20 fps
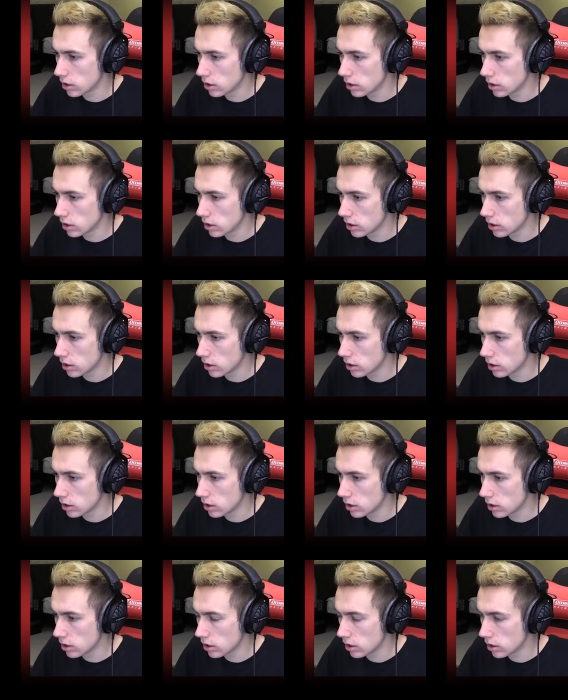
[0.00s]

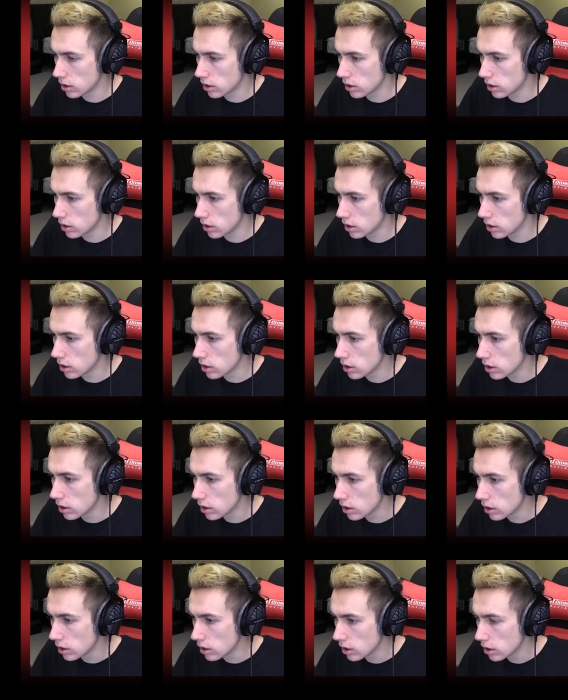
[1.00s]

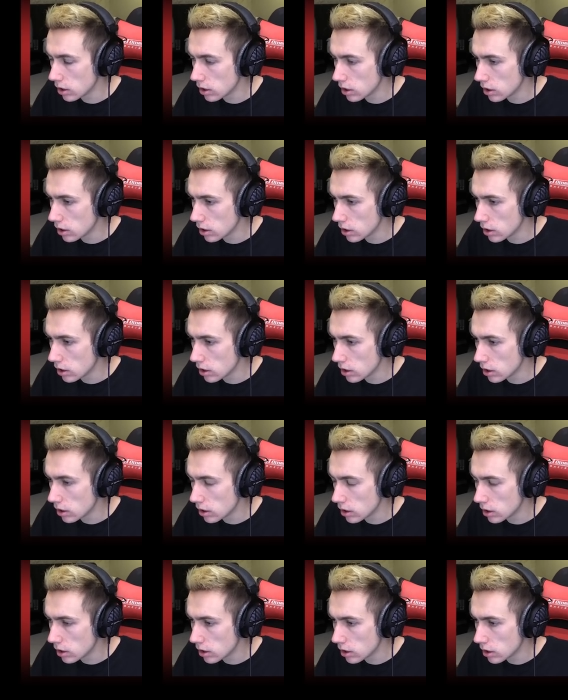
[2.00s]

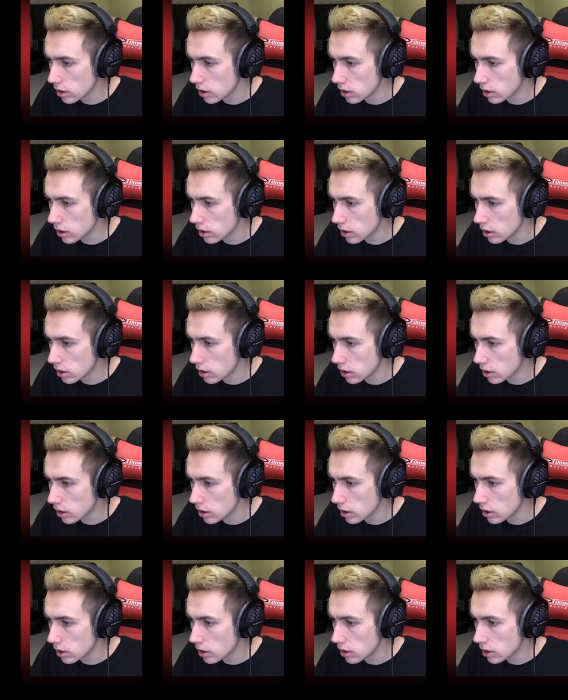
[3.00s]

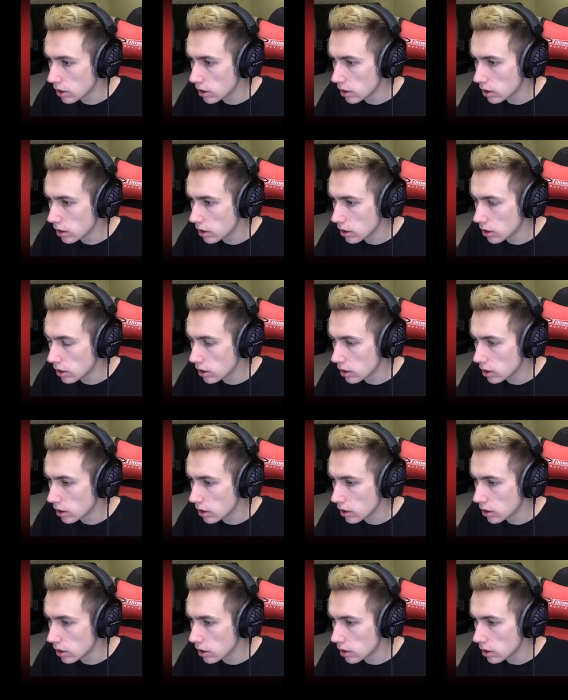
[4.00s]
(silence)